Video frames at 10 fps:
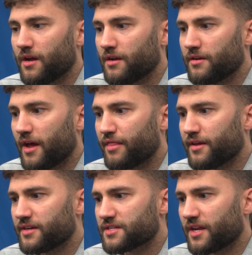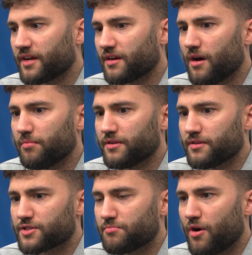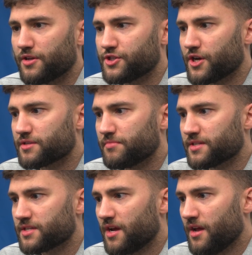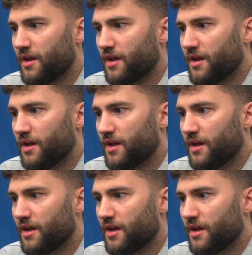And I think there's like a couple of small adjustments.